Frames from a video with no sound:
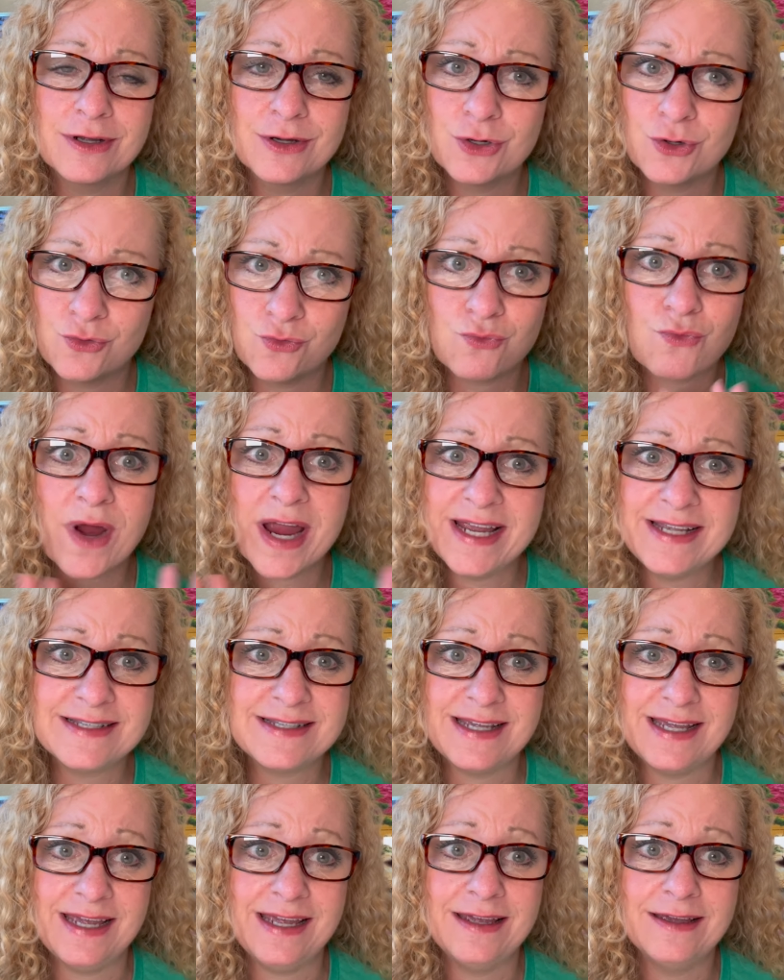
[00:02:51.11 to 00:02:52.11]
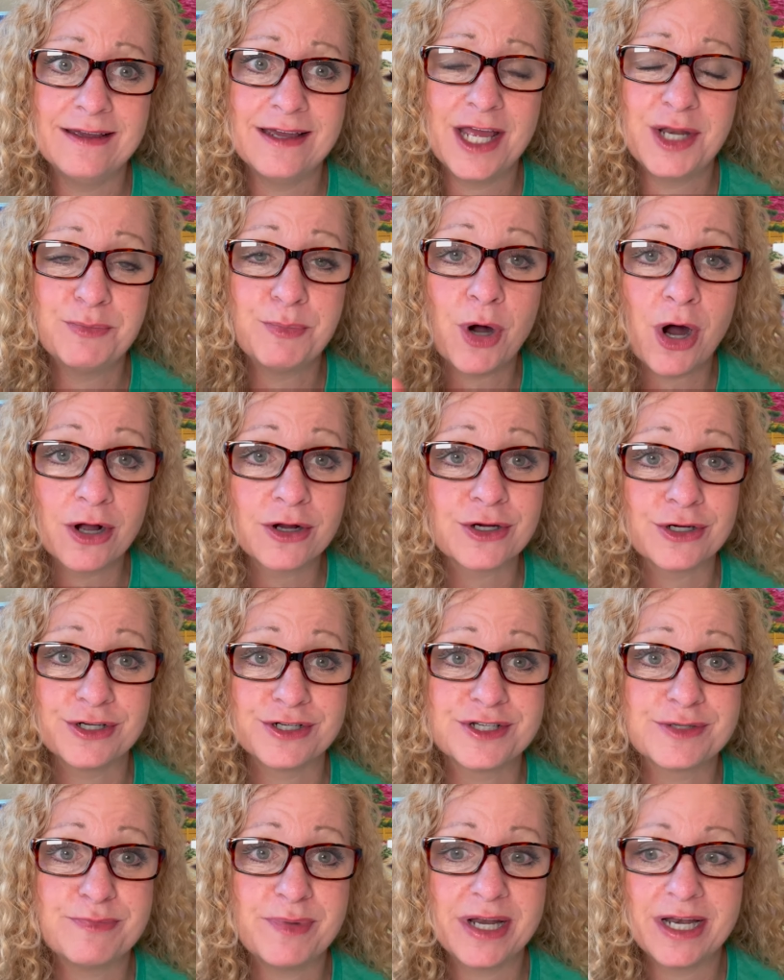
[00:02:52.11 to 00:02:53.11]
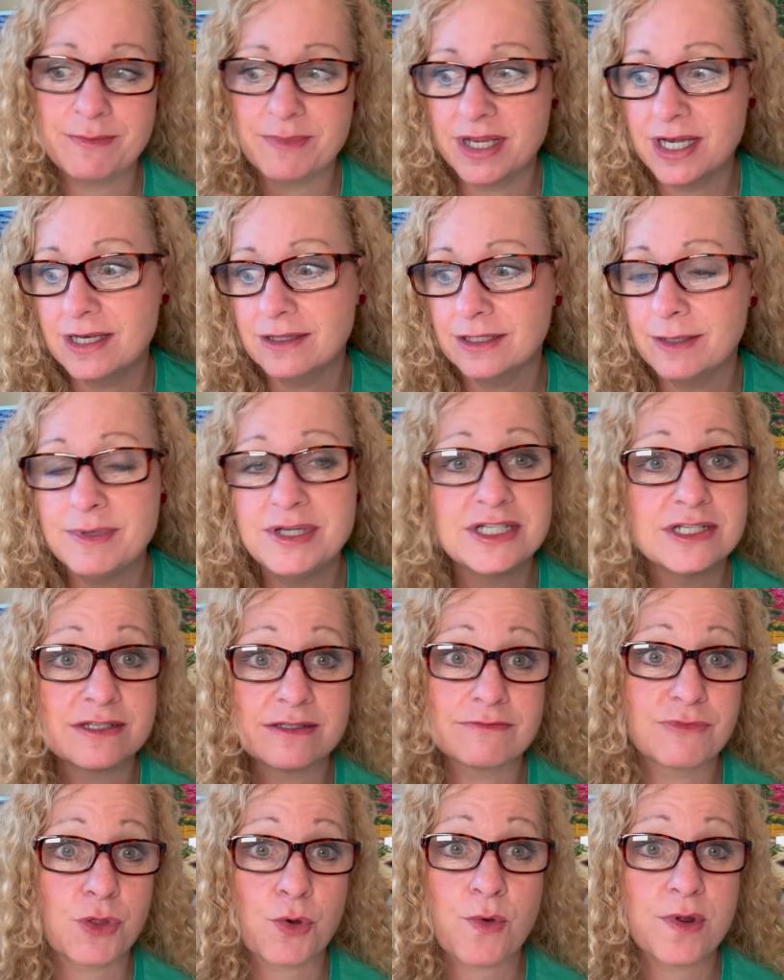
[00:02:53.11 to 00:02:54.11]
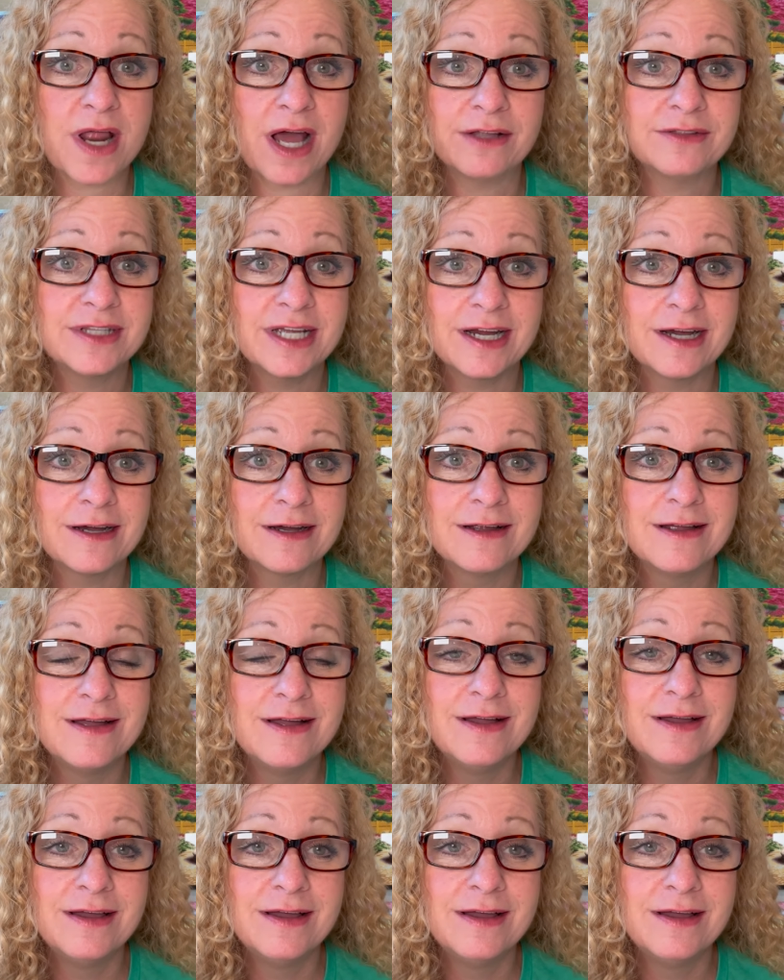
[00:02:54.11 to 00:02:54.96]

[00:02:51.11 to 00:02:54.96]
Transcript: crazy and bonkers, but I mean, let me just throw it out there.